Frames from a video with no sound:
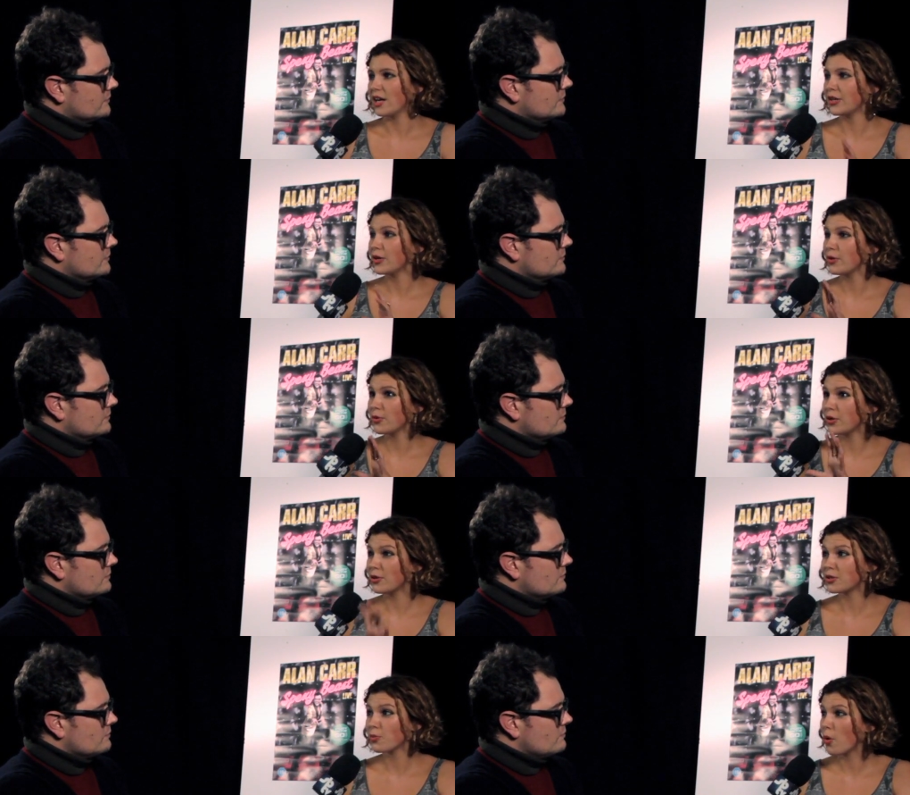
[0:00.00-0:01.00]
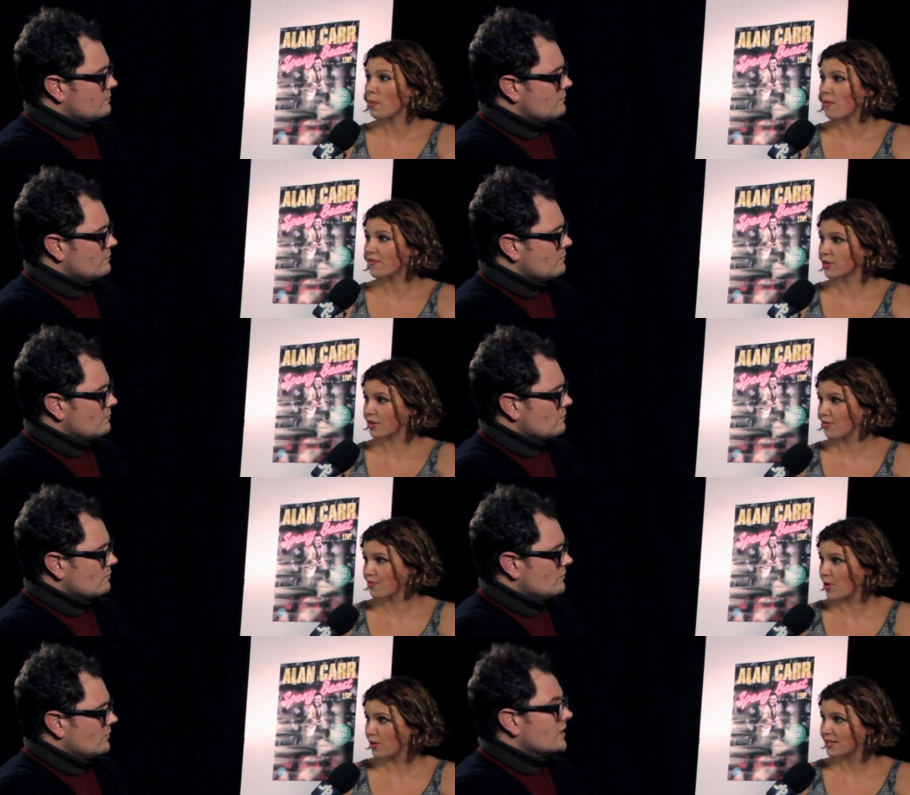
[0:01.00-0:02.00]
Speaker 1: Like you used to warm up for Jonathan
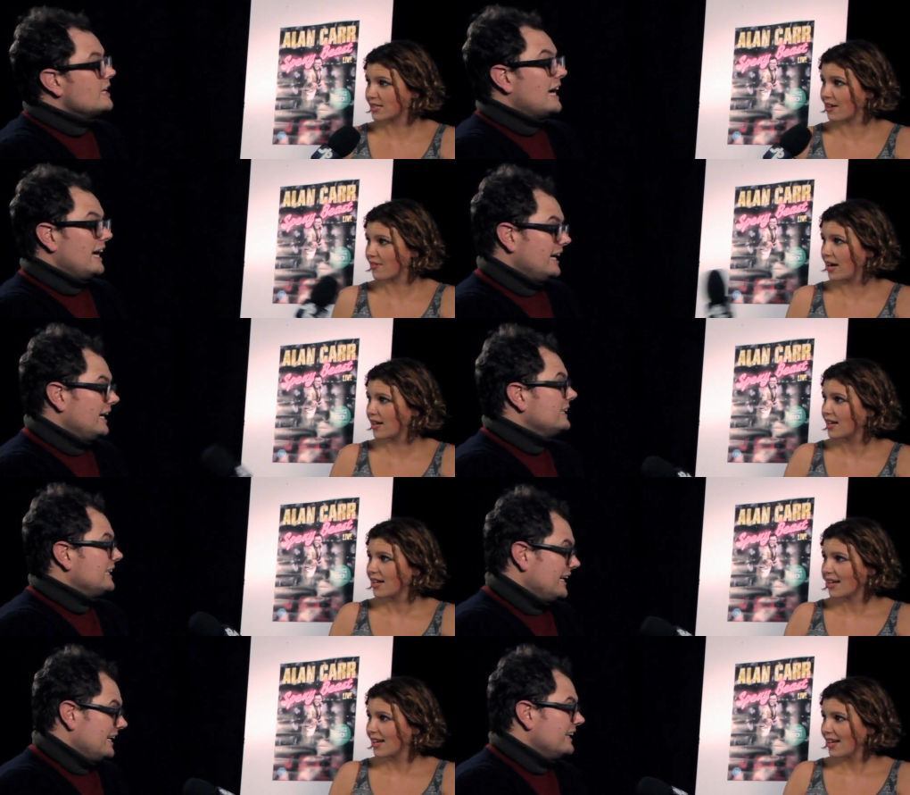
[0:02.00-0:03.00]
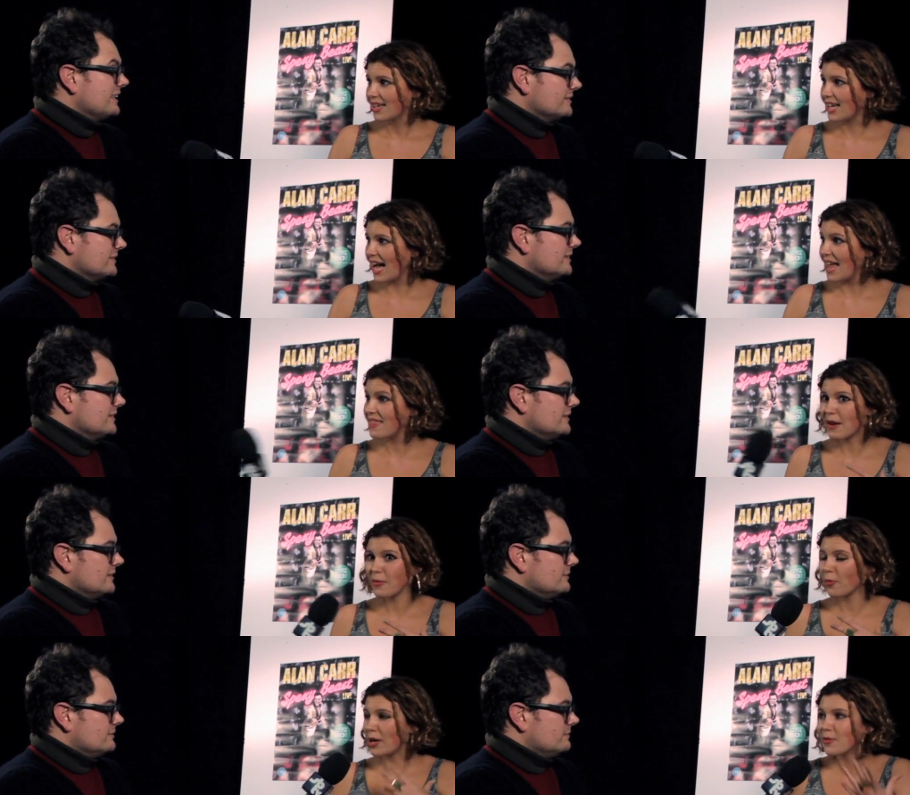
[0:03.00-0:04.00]
Ross, is yeah, that right? Yeah, yeah. Yeah, and then
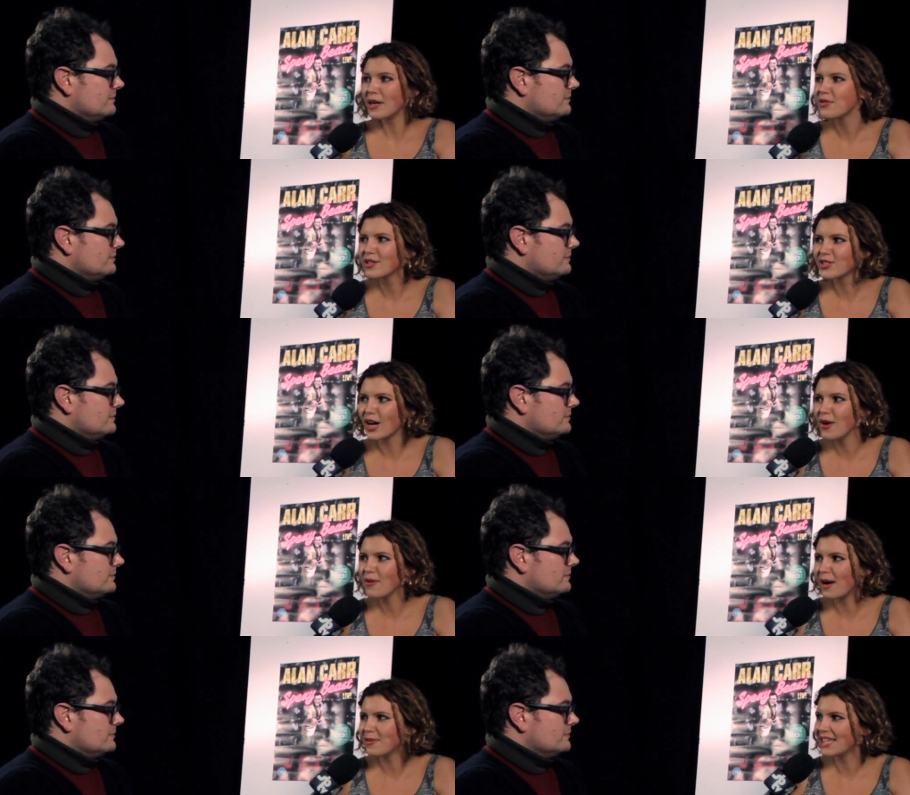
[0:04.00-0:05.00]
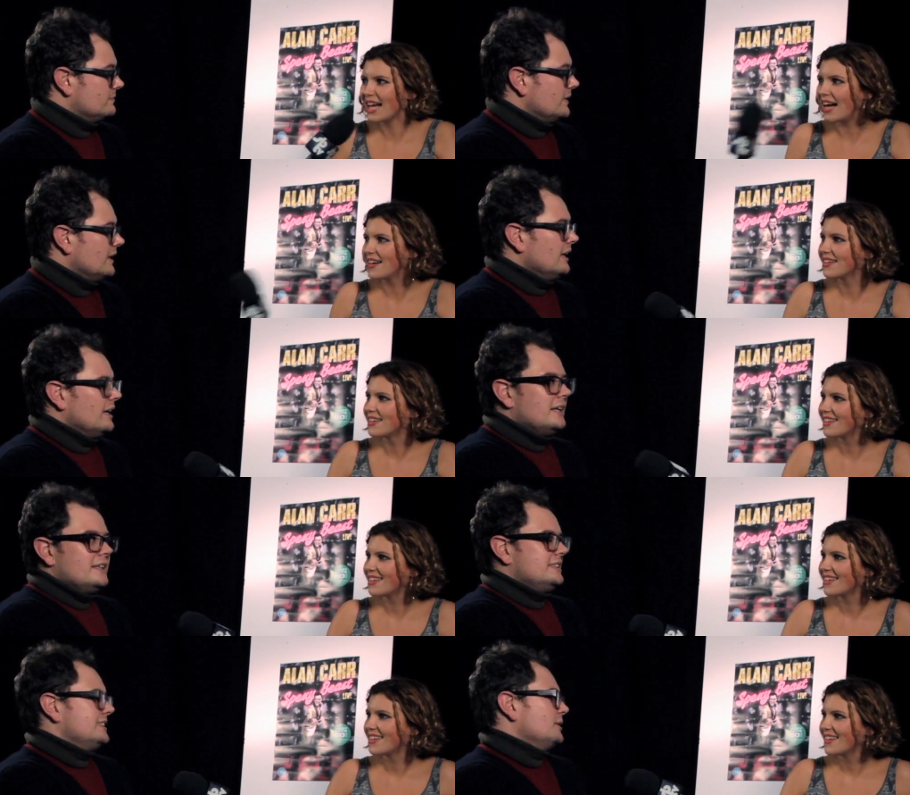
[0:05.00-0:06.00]
when you went on the show, how was that?
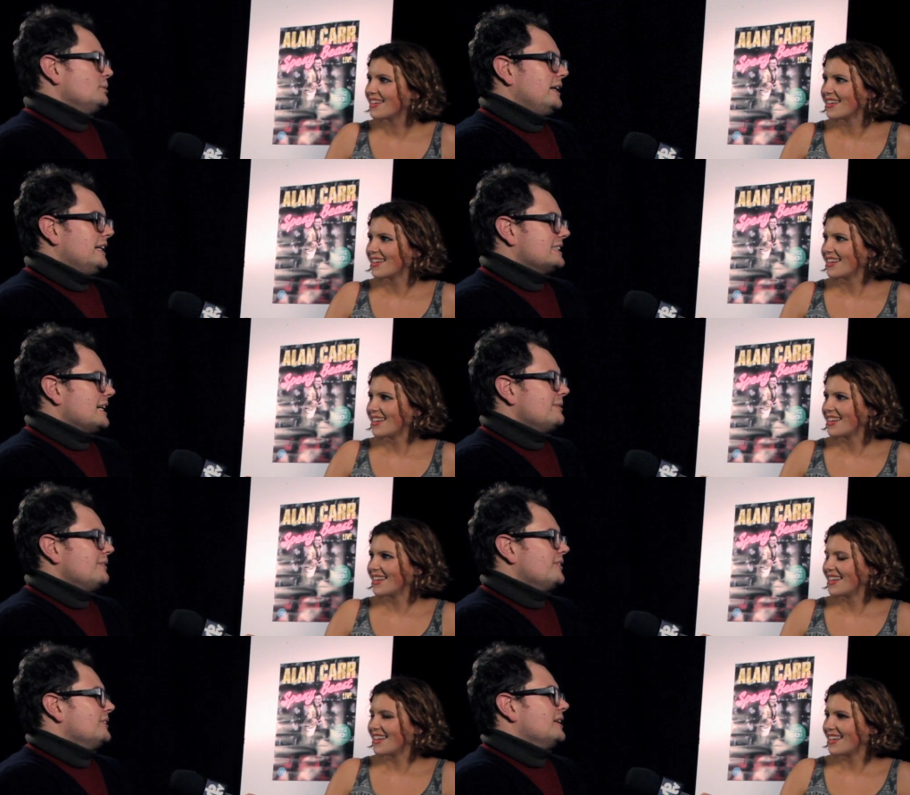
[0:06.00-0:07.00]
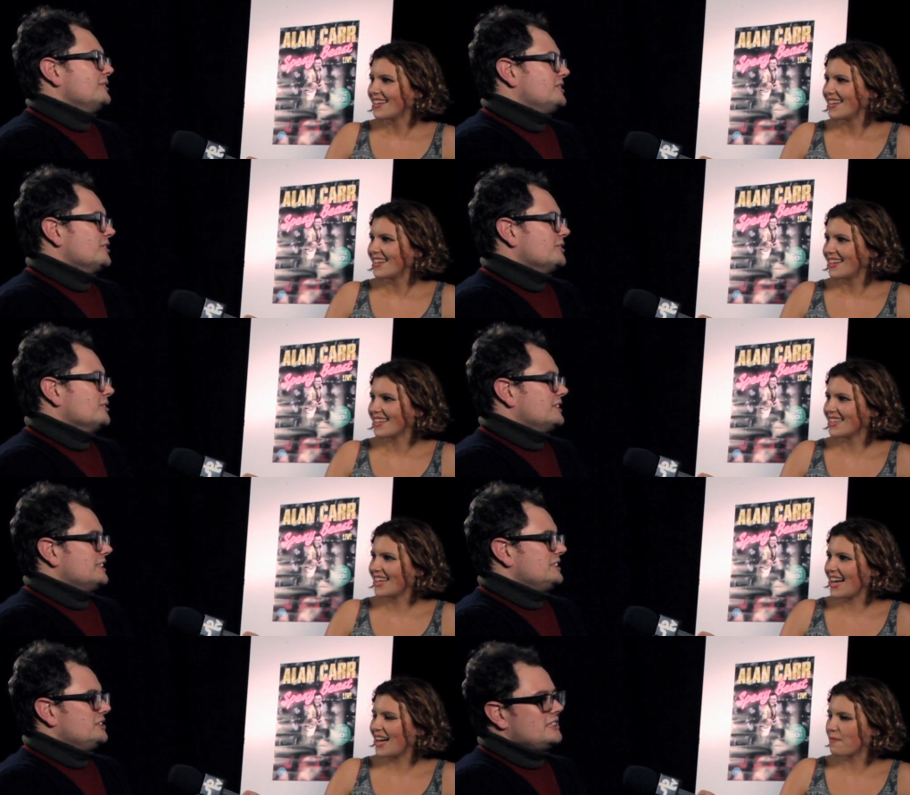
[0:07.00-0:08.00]
Speaker 2: so weird coming through those doors yeah.
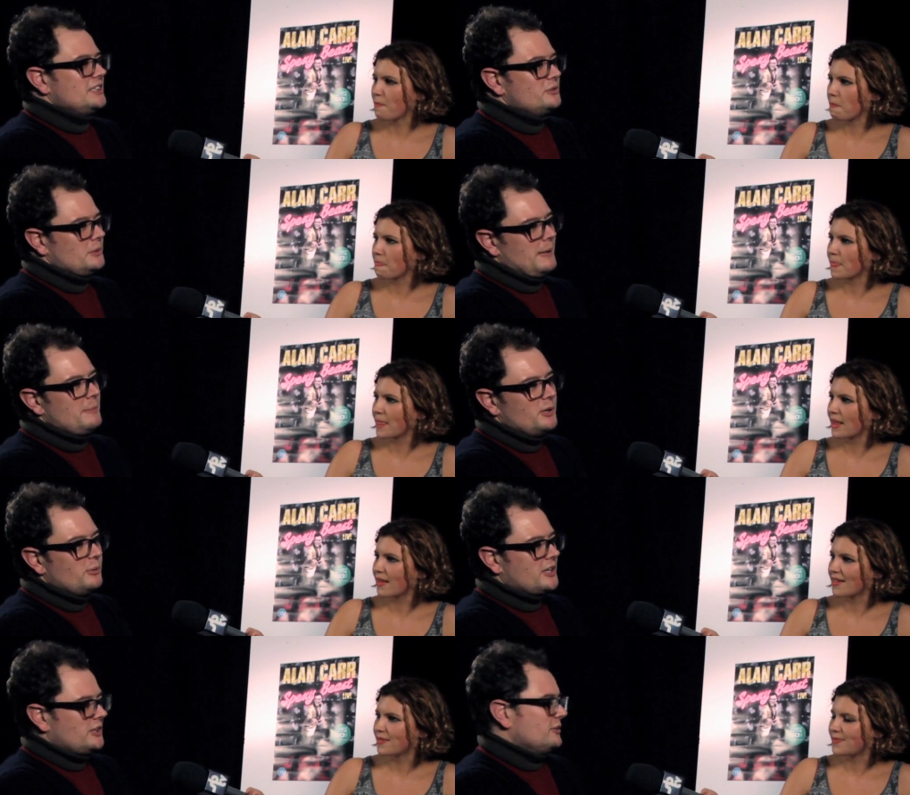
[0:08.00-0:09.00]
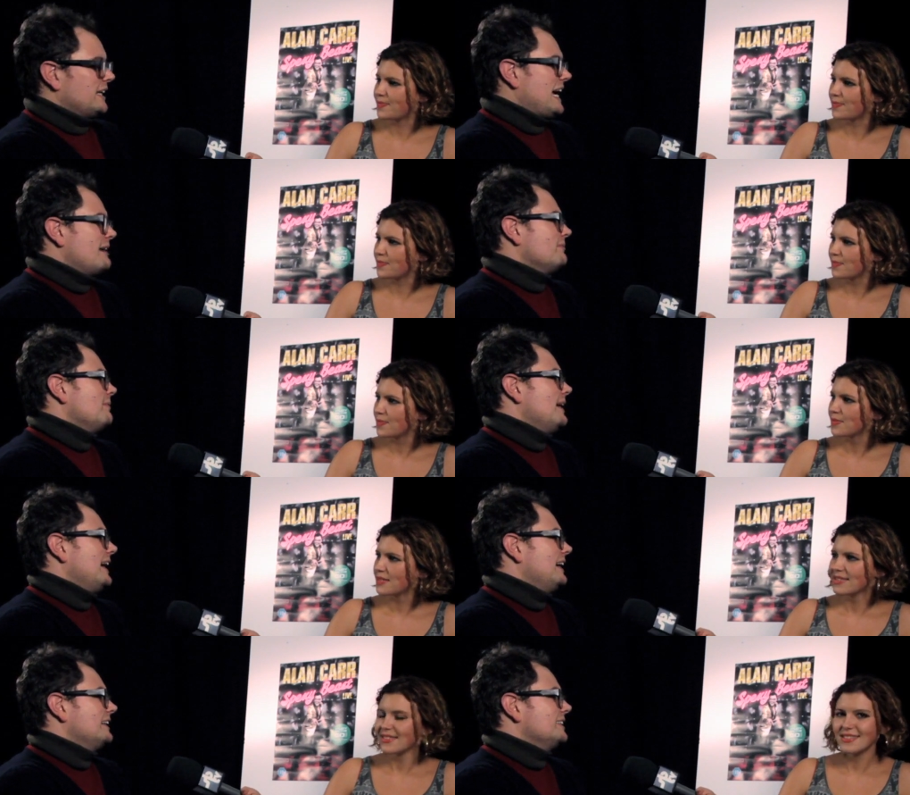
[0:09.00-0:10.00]
and you've seen all the people who work on all the
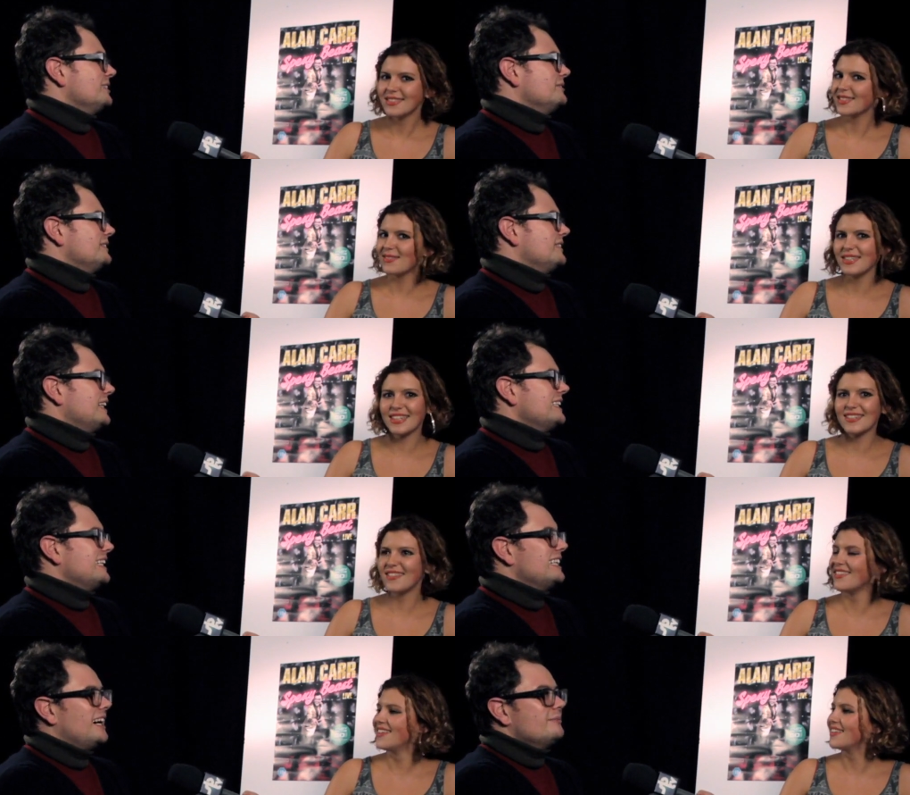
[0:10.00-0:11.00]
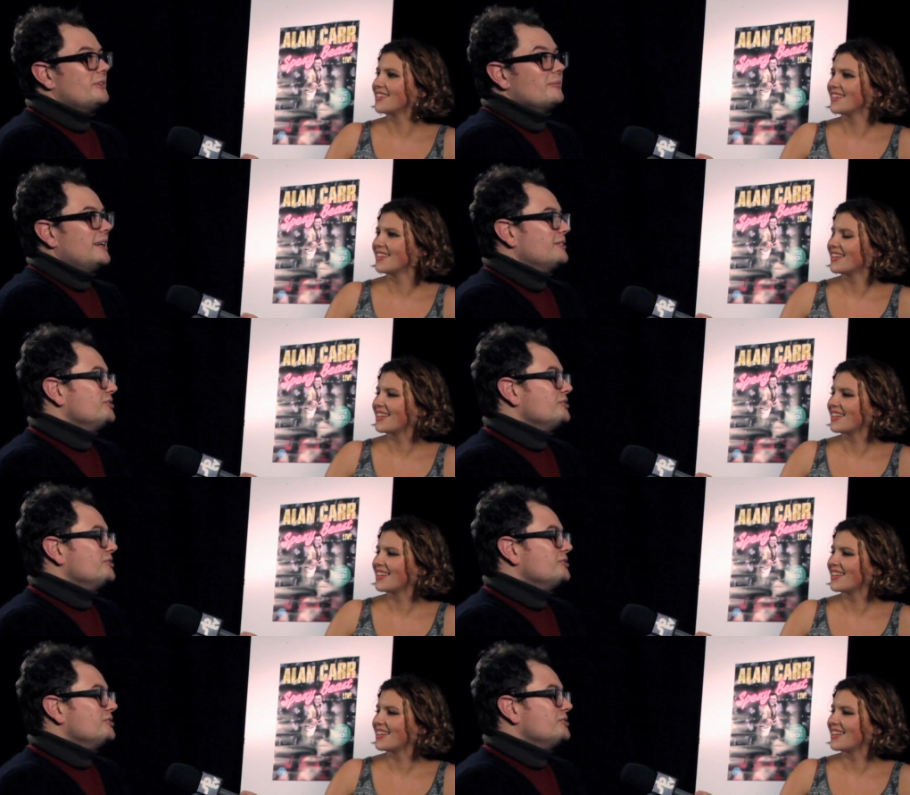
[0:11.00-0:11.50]
cameramen and all the thing and then I've got my own